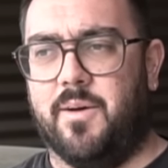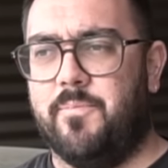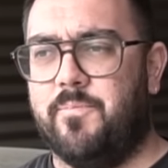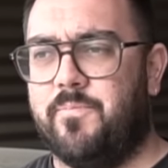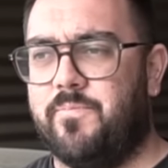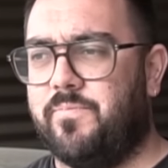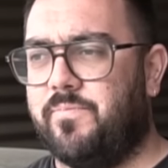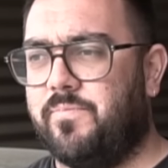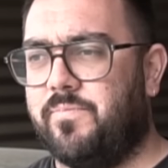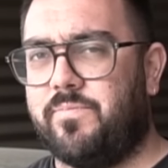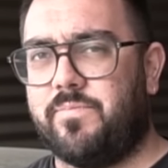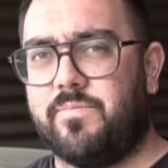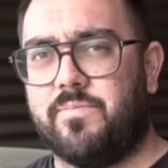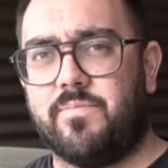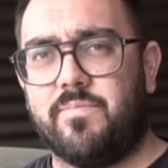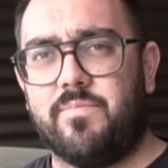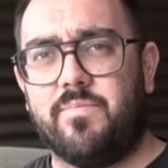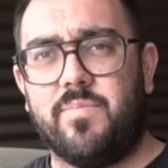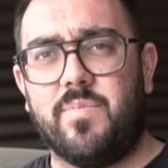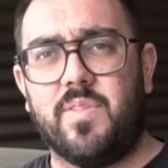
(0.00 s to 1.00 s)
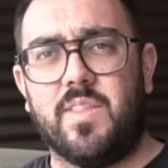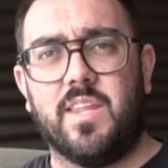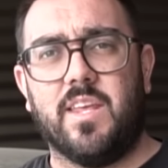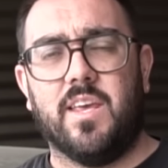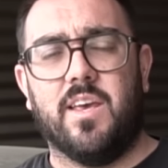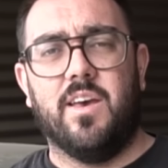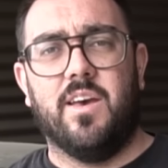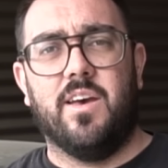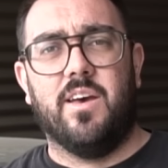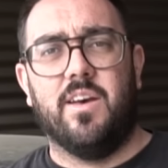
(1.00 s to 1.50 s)
I think it was more like you were
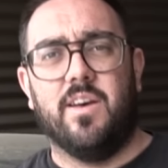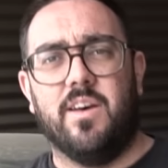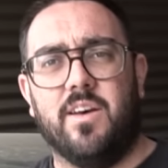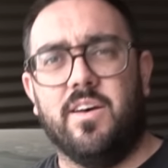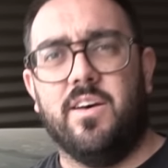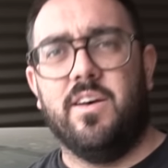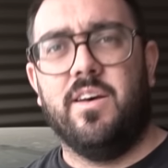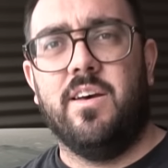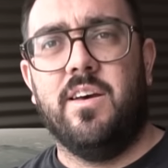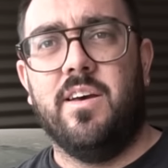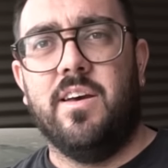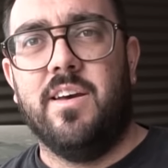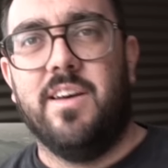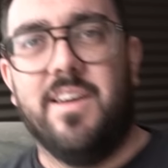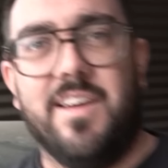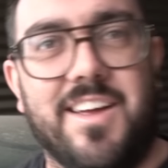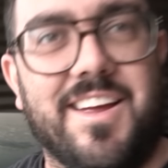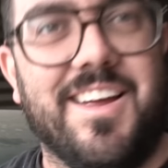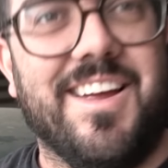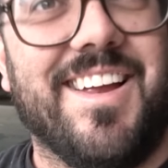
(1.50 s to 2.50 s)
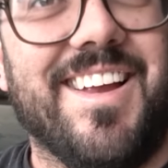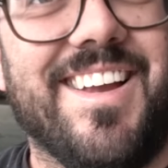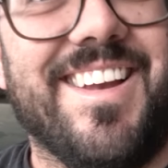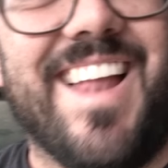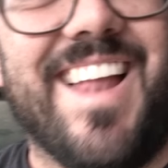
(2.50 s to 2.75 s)
leaning like, are you done yet? Are you done yet?